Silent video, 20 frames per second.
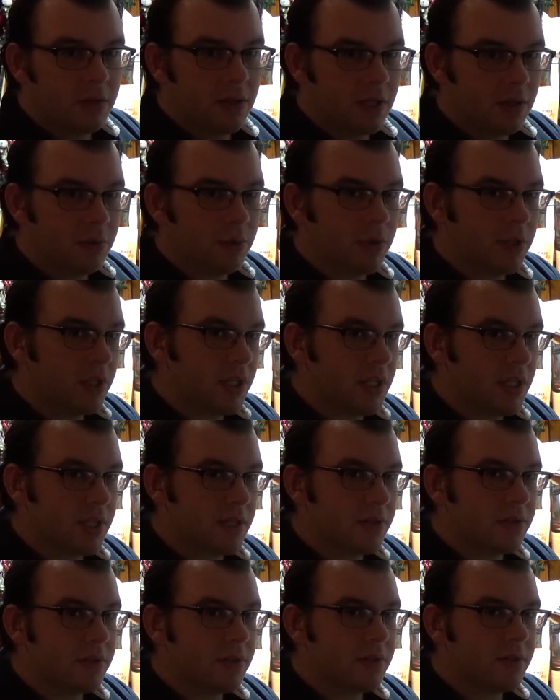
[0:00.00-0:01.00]
It really
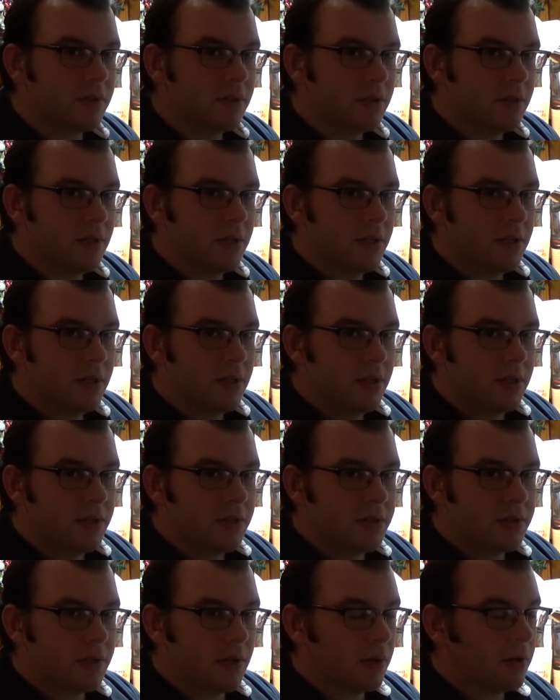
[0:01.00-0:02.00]
is.
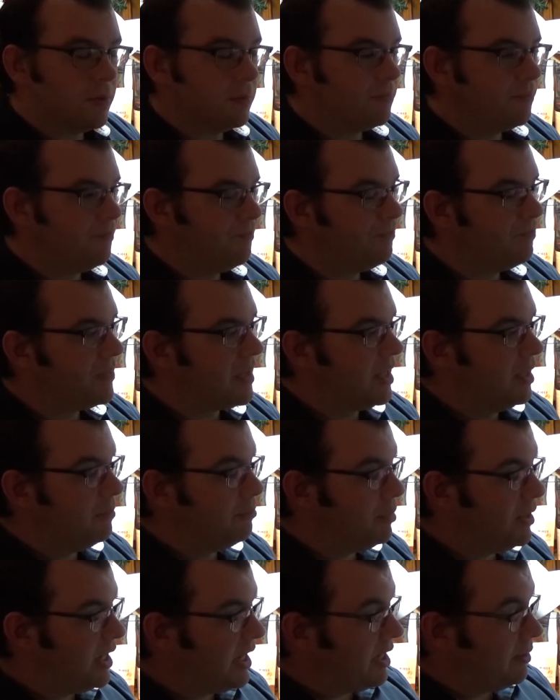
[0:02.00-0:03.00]
So,
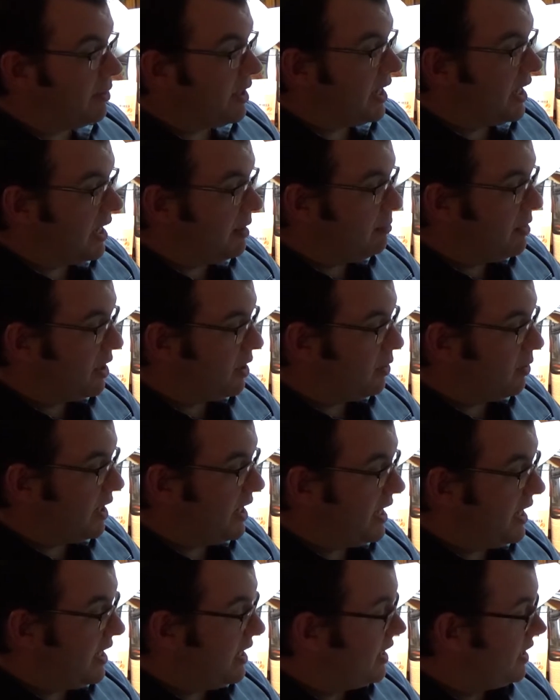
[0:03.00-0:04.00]
but anyway, I'm going to go
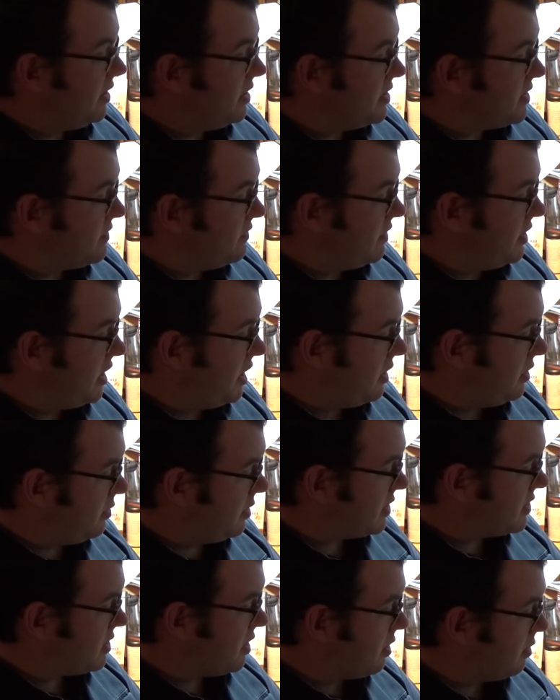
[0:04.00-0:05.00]
ahead and end this video.
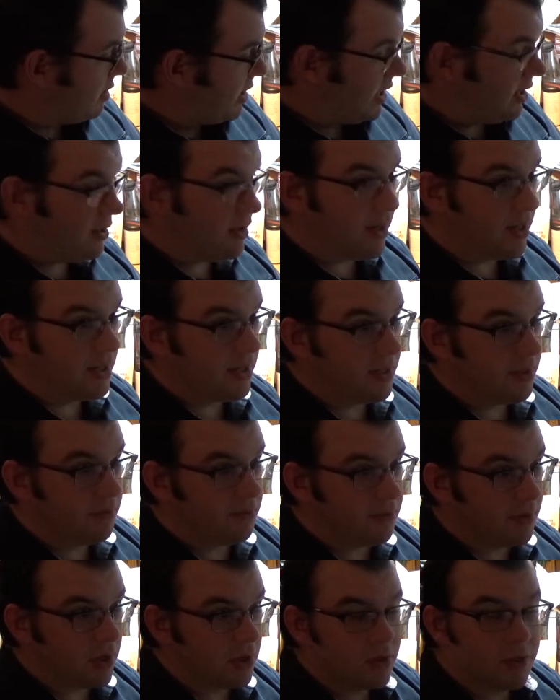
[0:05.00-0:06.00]
It's already gone on
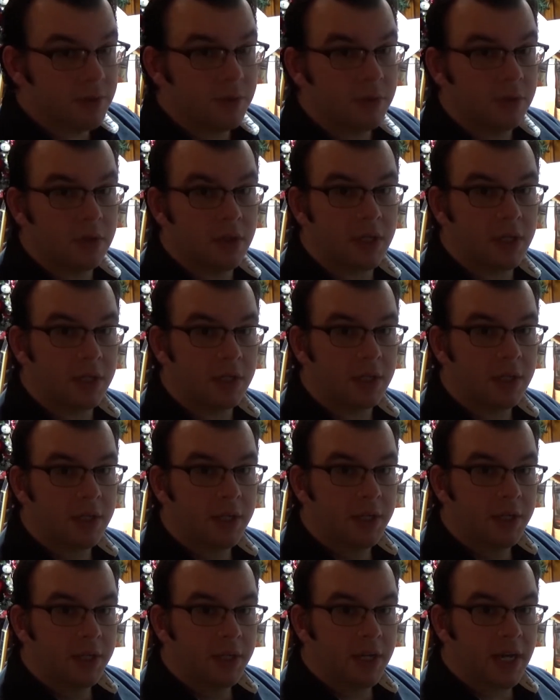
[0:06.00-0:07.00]
far too long.
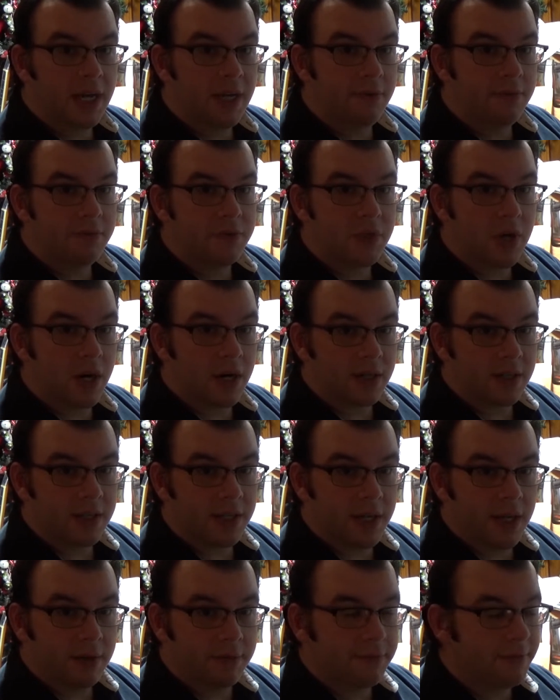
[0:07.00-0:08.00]
I've talked
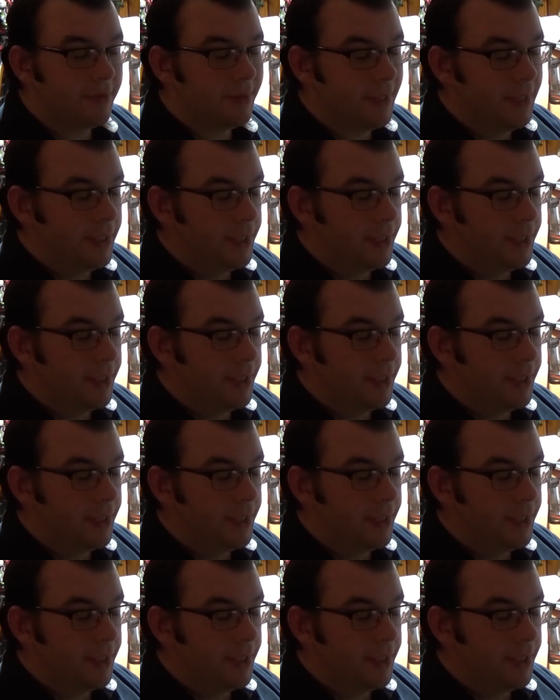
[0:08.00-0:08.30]
enough.